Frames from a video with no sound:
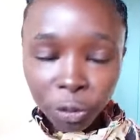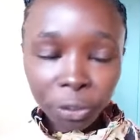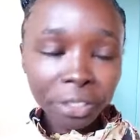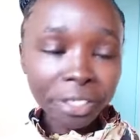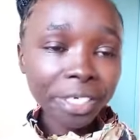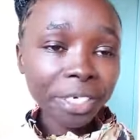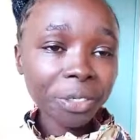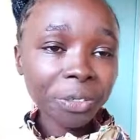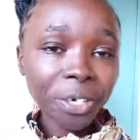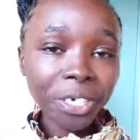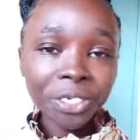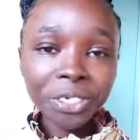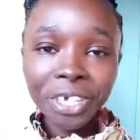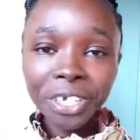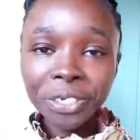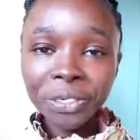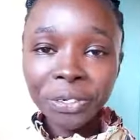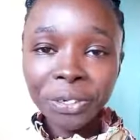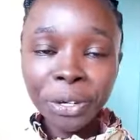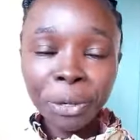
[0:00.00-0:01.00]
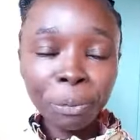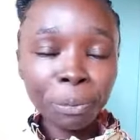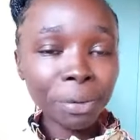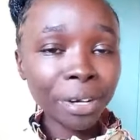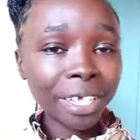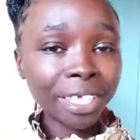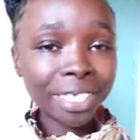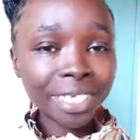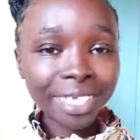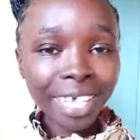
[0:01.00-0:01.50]
Continue what you are doing,
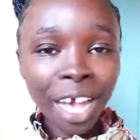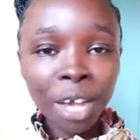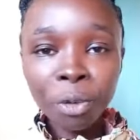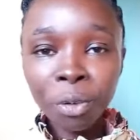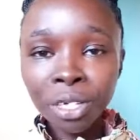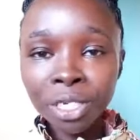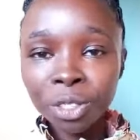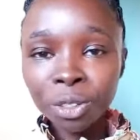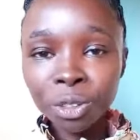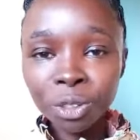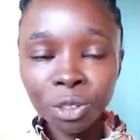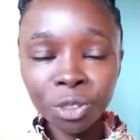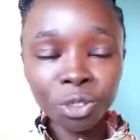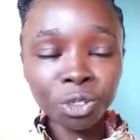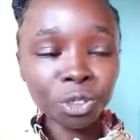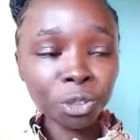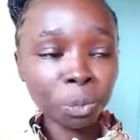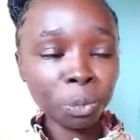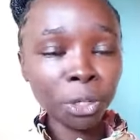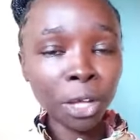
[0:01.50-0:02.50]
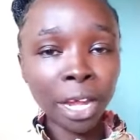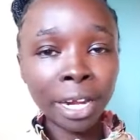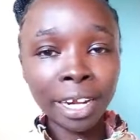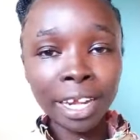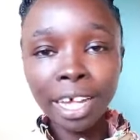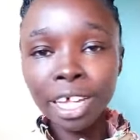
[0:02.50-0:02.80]
please. I want you to drop your